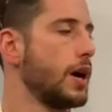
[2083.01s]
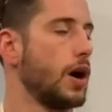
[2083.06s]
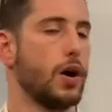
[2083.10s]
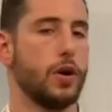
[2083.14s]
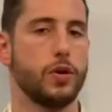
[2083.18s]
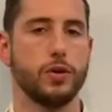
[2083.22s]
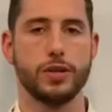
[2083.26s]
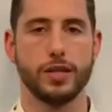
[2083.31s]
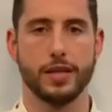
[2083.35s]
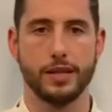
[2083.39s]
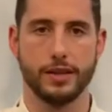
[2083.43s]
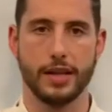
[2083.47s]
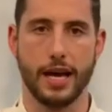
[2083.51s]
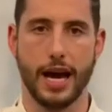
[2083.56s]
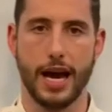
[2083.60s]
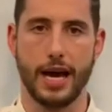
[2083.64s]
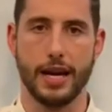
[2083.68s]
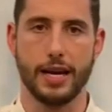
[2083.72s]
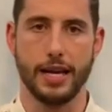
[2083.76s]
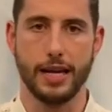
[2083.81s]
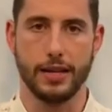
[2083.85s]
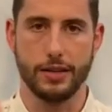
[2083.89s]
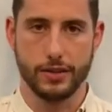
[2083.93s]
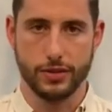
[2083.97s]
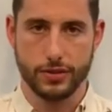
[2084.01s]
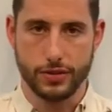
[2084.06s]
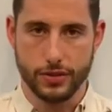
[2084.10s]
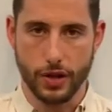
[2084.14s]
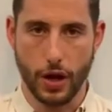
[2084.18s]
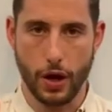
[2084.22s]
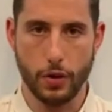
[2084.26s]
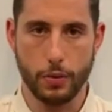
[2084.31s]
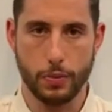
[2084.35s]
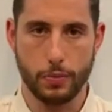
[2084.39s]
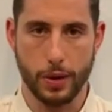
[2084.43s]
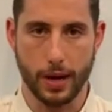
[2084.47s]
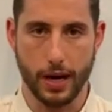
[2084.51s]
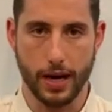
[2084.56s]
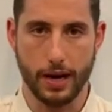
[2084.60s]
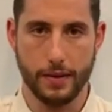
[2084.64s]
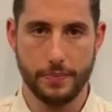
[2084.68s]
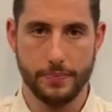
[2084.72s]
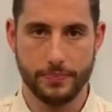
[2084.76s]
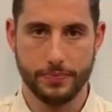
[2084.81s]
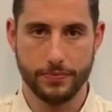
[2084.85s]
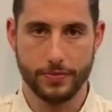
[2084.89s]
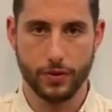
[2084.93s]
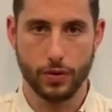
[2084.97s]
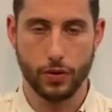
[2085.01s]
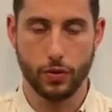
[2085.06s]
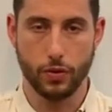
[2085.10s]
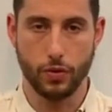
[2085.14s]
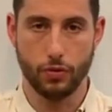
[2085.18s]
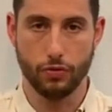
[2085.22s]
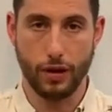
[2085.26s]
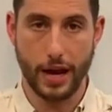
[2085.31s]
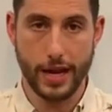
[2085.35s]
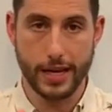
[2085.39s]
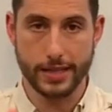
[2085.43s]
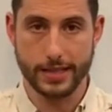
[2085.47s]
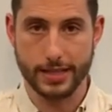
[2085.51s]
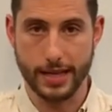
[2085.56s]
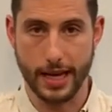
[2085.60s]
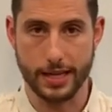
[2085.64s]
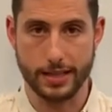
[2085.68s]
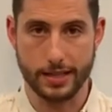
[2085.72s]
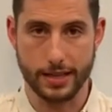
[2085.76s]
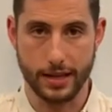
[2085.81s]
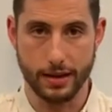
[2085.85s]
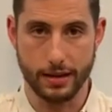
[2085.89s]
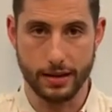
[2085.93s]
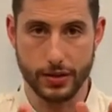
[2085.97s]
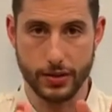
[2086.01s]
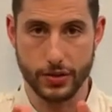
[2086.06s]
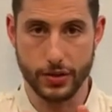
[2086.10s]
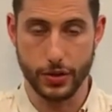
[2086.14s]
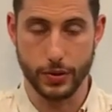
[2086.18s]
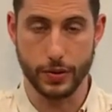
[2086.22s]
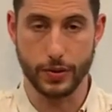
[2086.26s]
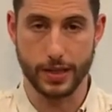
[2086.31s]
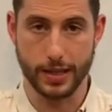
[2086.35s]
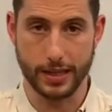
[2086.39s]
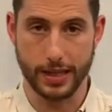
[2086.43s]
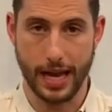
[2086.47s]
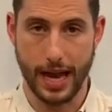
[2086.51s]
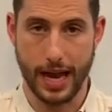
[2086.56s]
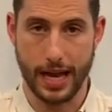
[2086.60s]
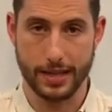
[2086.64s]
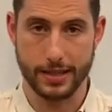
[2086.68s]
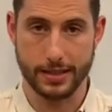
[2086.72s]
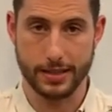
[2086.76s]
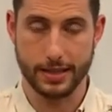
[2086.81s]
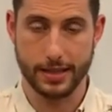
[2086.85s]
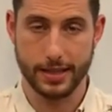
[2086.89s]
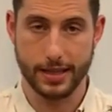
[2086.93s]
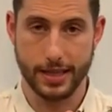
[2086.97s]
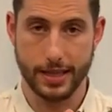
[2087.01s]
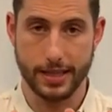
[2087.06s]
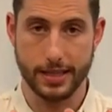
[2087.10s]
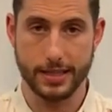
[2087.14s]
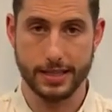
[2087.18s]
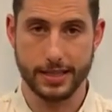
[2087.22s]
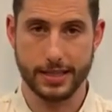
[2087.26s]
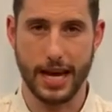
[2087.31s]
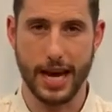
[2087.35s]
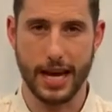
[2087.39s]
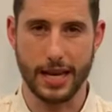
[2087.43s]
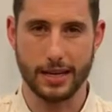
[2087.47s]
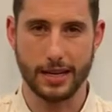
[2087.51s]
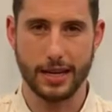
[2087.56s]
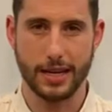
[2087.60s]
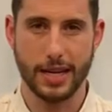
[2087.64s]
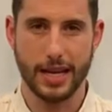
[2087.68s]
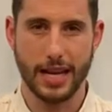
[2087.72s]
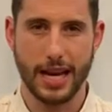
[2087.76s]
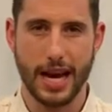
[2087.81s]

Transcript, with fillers: holding that Zopa or RateSetter is doing that instead.